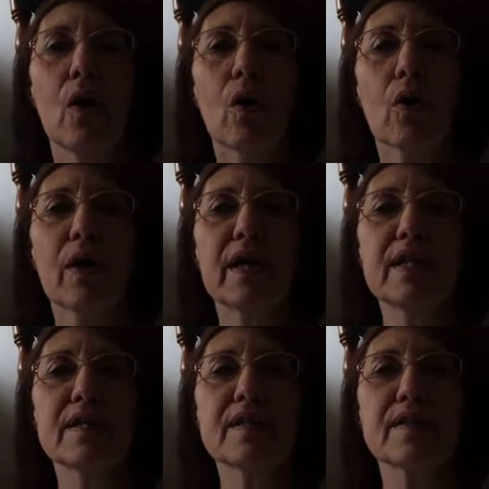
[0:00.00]
or
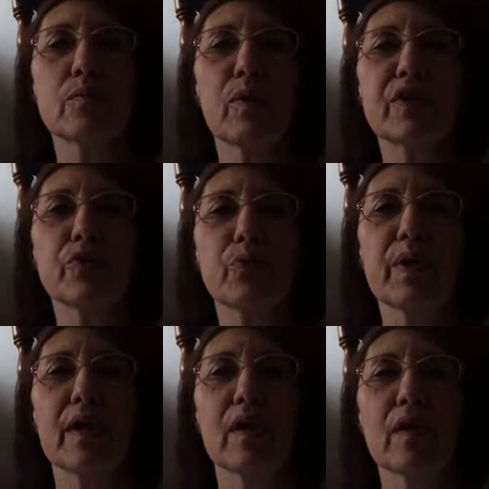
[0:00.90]
is what's
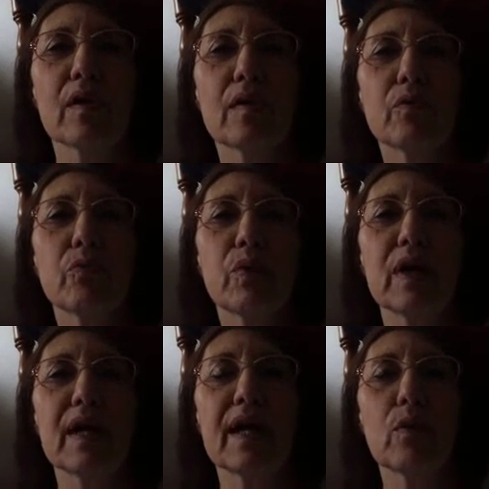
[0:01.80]
real
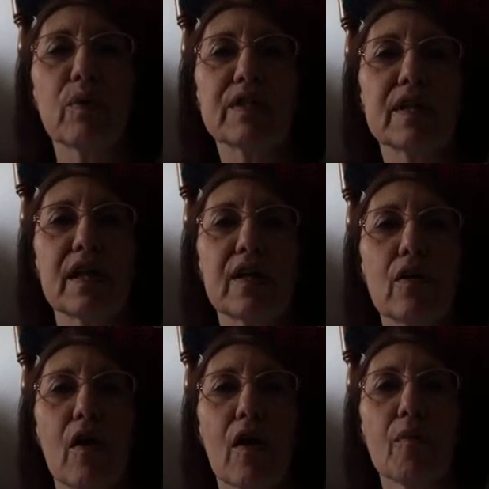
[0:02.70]
really what's in
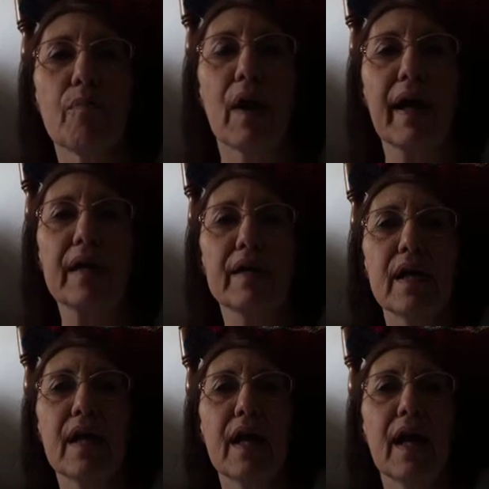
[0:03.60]
our mind
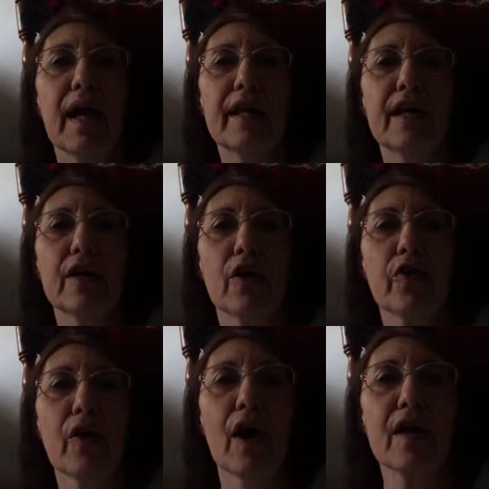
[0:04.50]
and in our
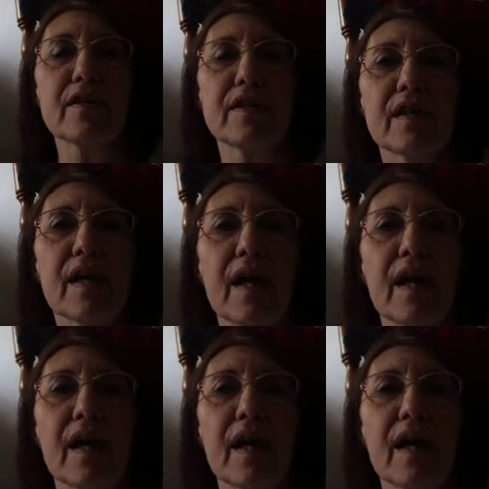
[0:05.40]
thoughts,